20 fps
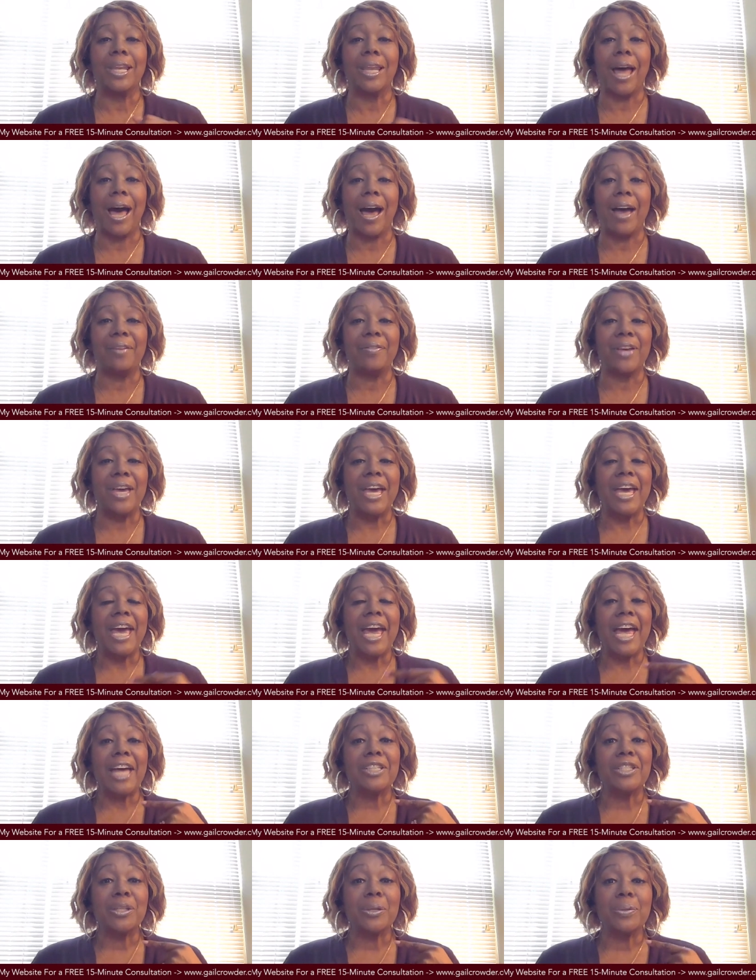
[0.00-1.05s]
live.
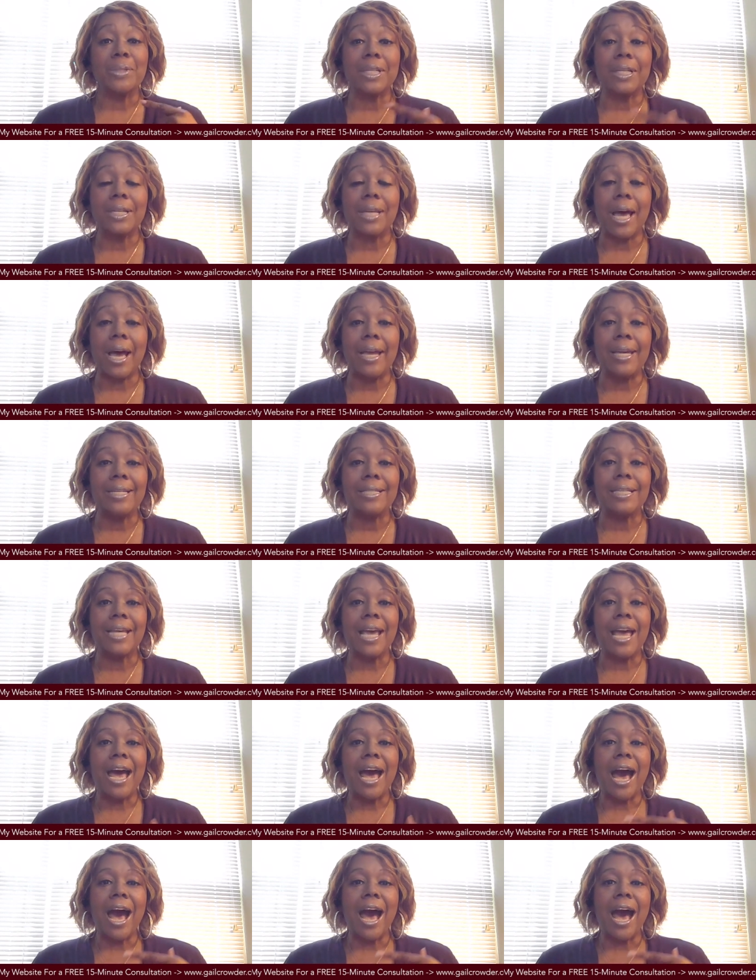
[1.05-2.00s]
And so tonight,